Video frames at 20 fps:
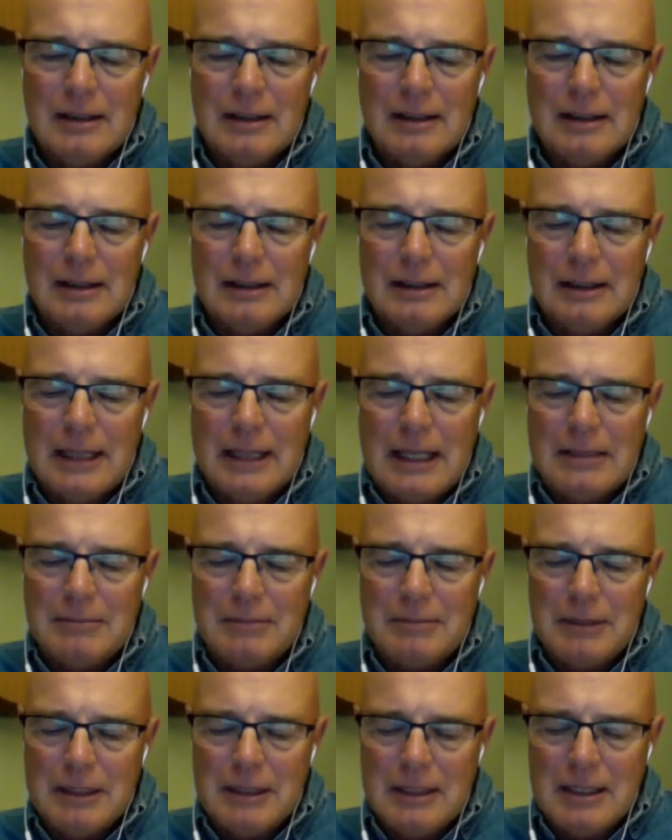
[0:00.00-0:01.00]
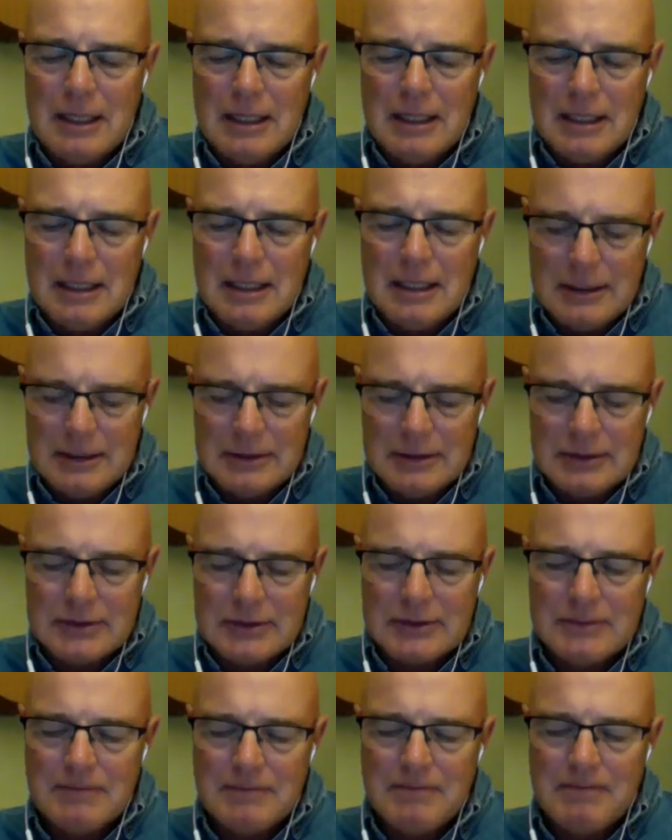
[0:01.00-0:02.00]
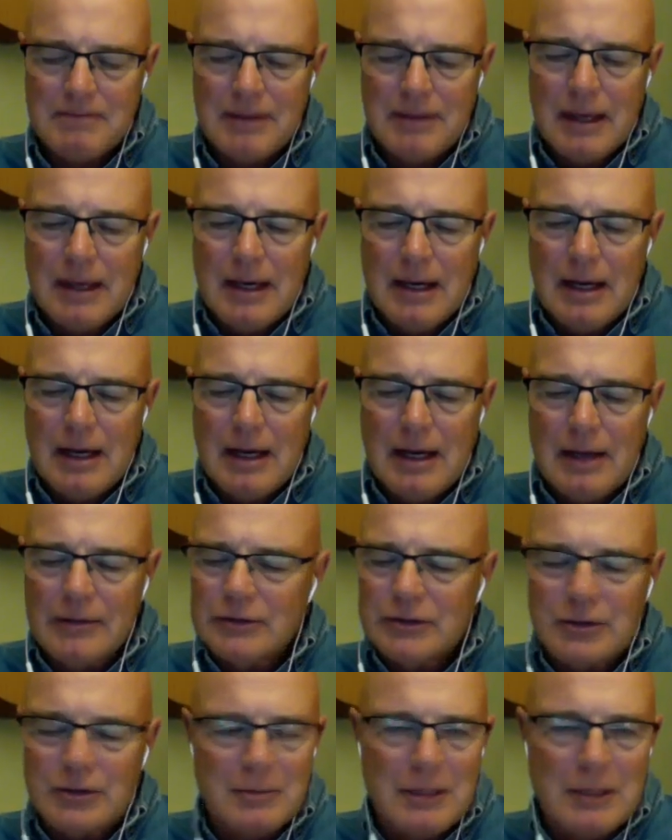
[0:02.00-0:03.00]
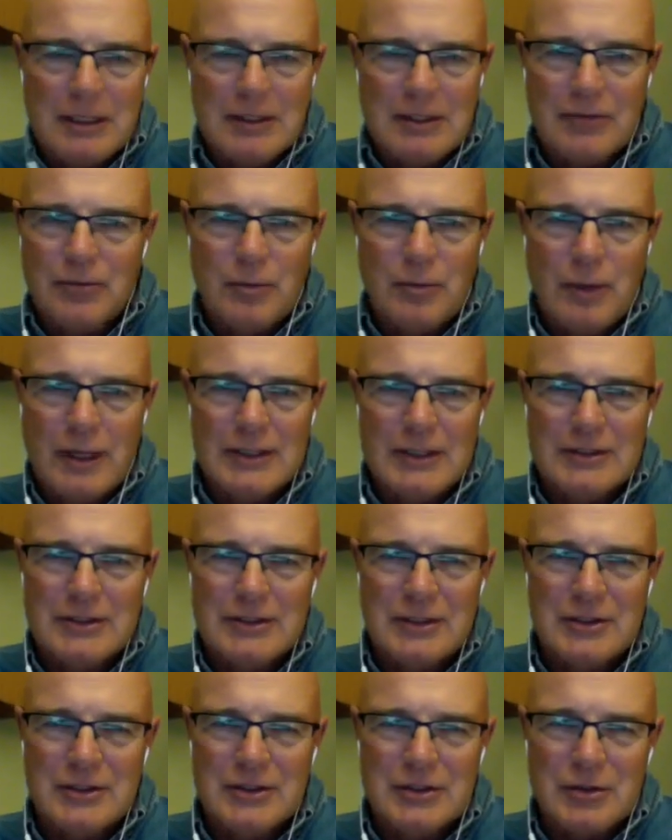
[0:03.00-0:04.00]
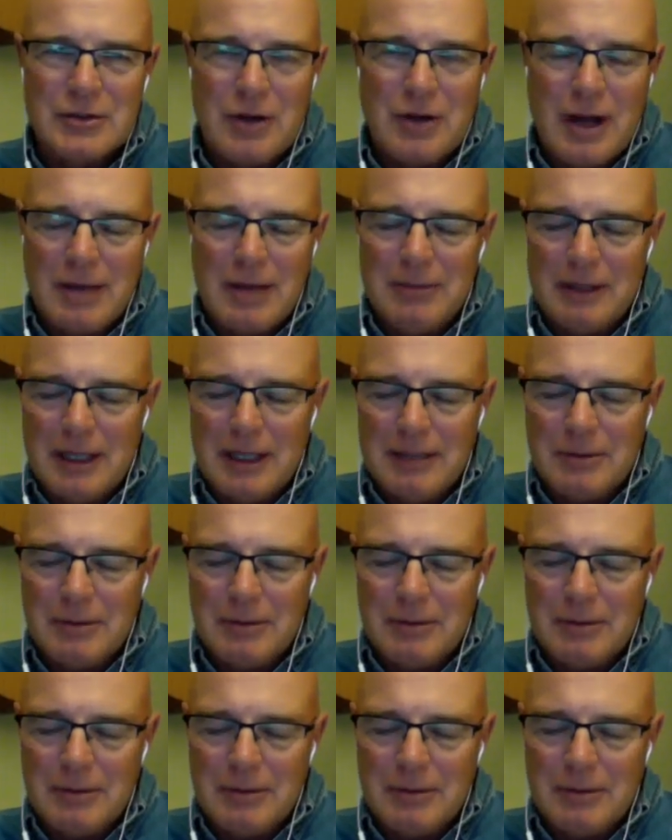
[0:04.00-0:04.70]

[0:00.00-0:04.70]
Lent begins, there's so many different ways to describe Lent,